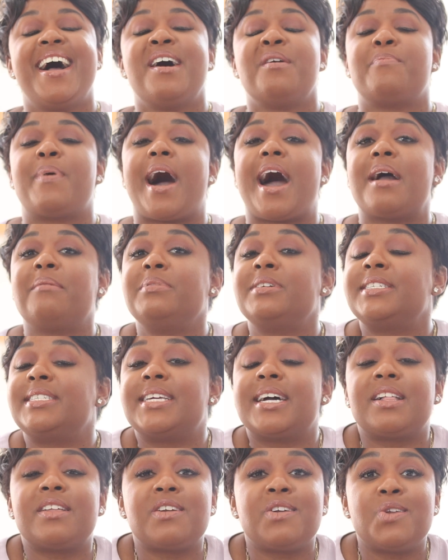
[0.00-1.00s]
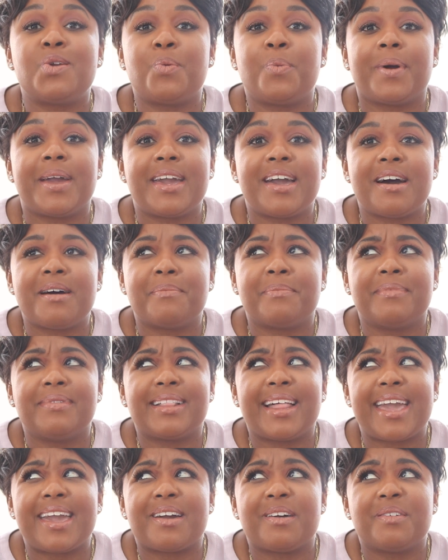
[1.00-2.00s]
But I'm just telling you to wake up
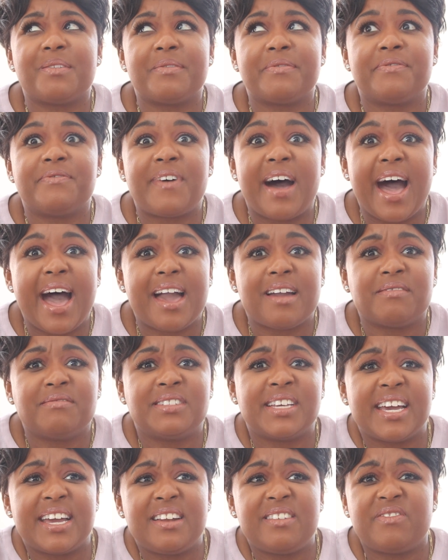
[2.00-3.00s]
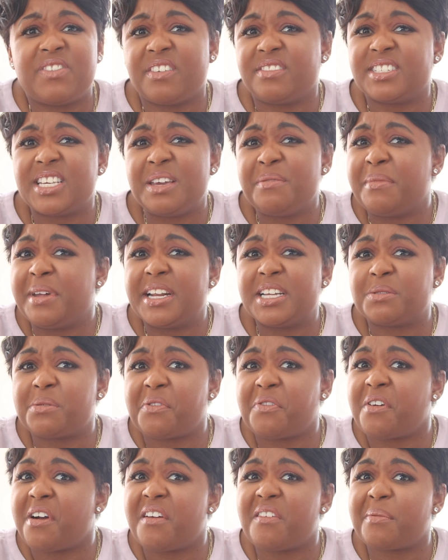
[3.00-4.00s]
like 5, 10, 15 minutes
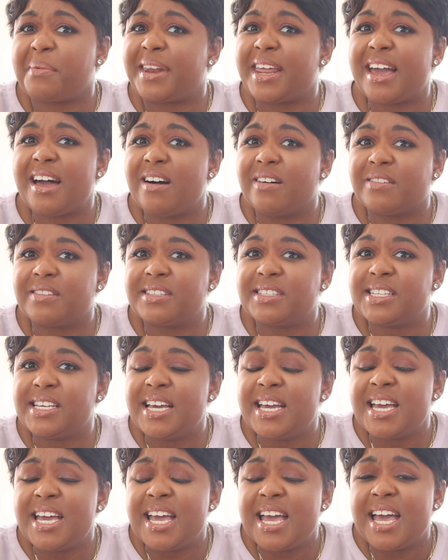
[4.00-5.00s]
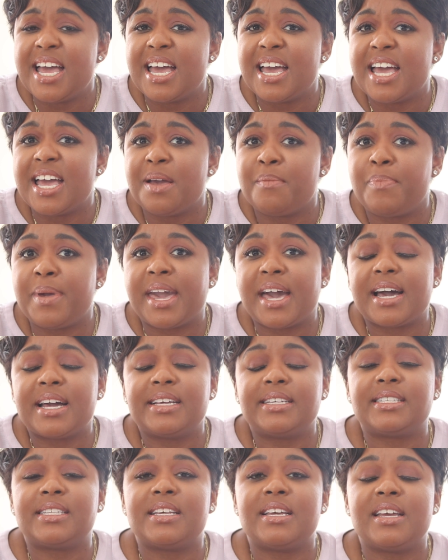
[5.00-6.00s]
before everybody else.
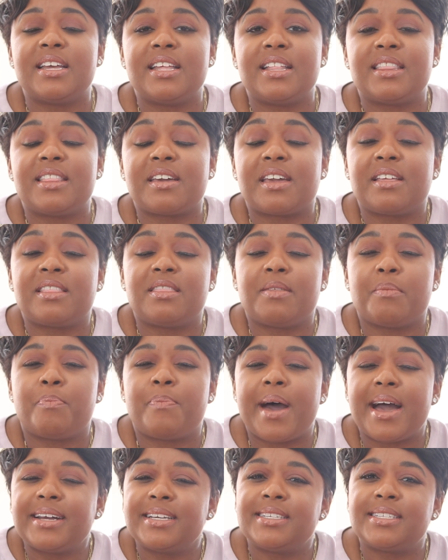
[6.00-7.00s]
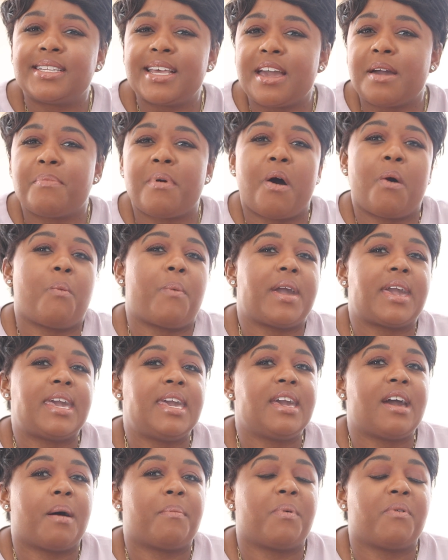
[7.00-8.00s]
Because the best thing about
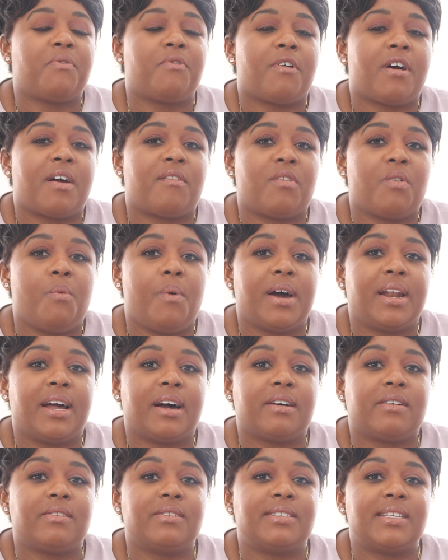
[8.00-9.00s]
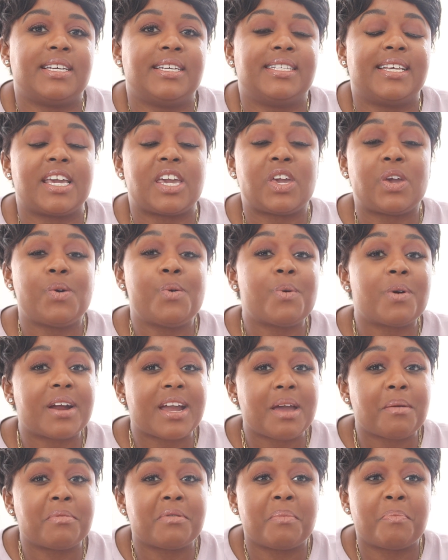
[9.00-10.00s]
waking up before everyone else is that you are
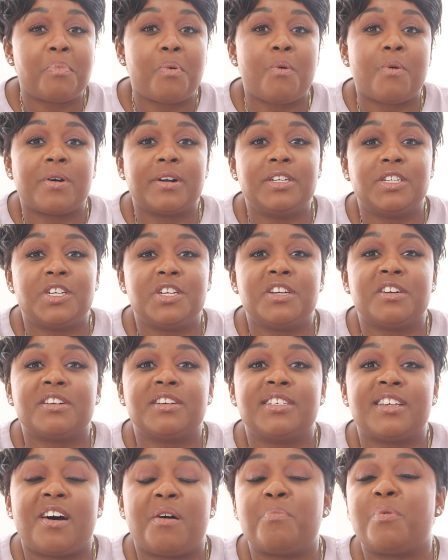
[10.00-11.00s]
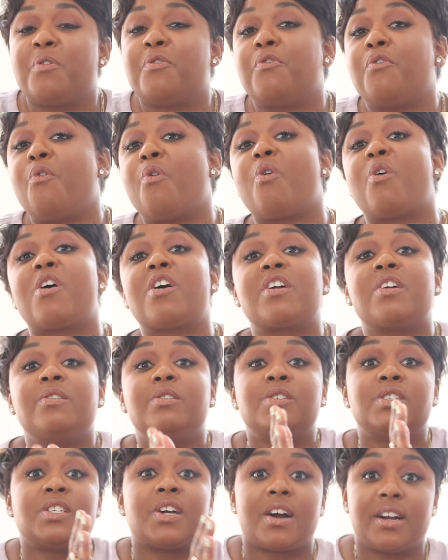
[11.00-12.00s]
able to pour into yourself before you
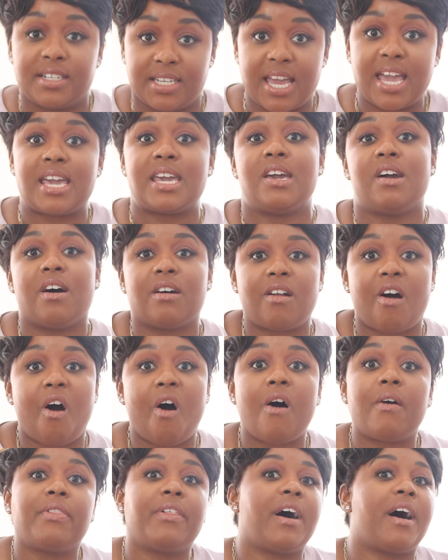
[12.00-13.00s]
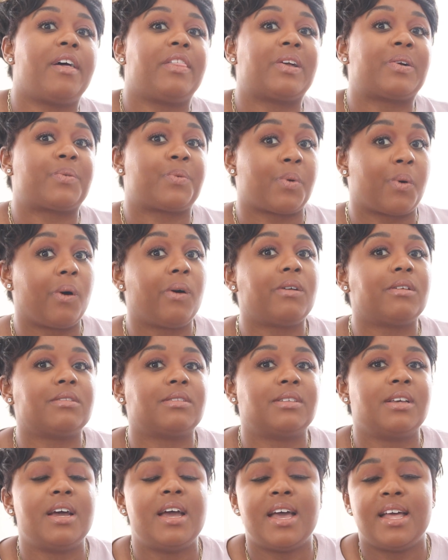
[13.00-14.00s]
start taking on all the other
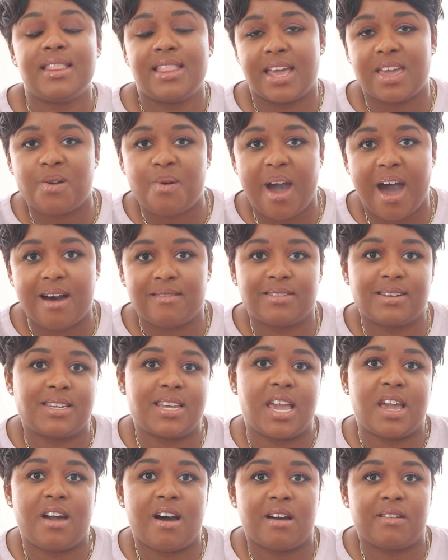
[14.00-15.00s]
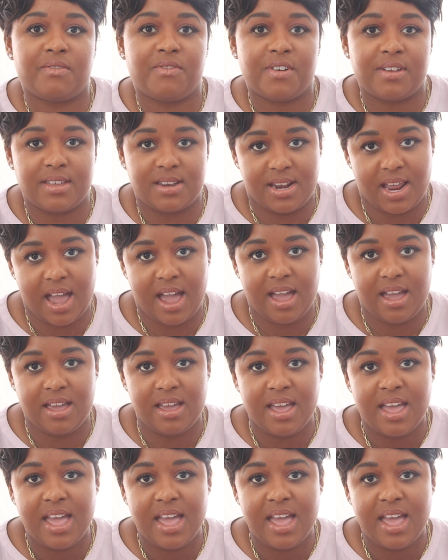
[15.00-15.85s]
roles that you have to take on for the day.